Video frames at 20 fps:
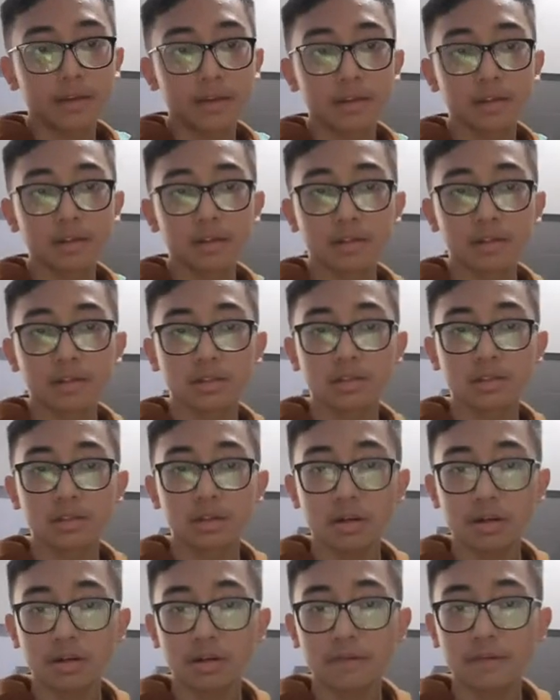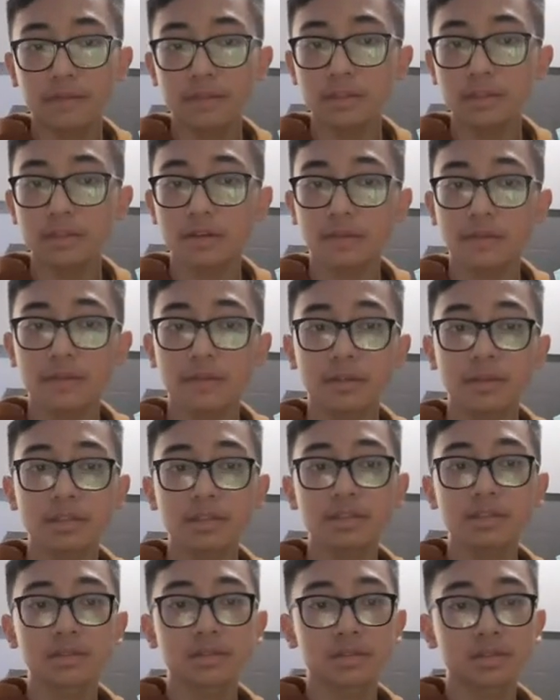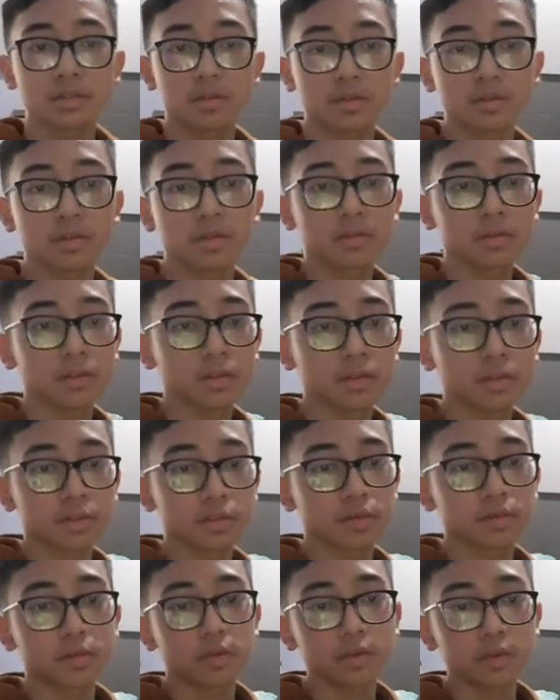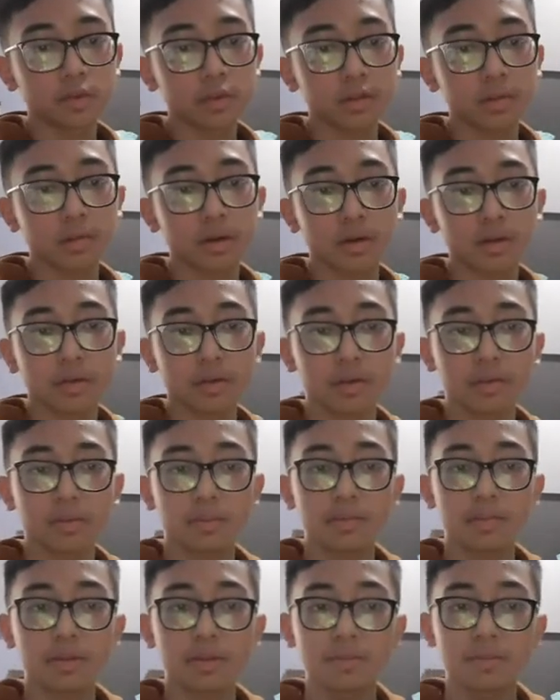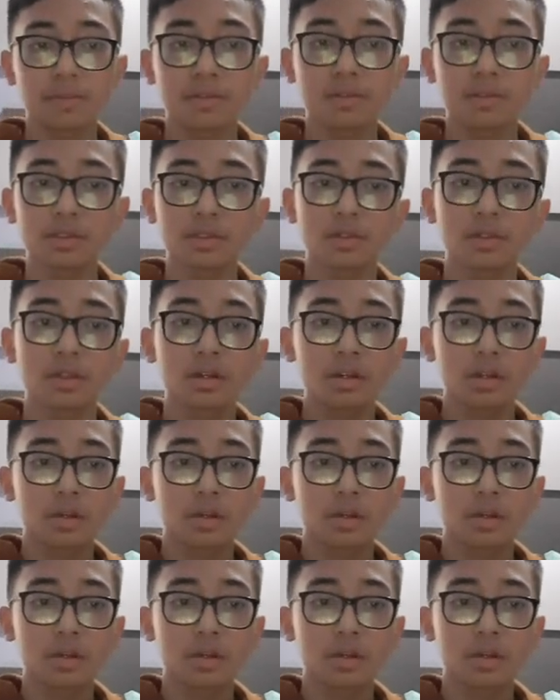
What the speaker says: The geographers of his school also wrote about the peoples,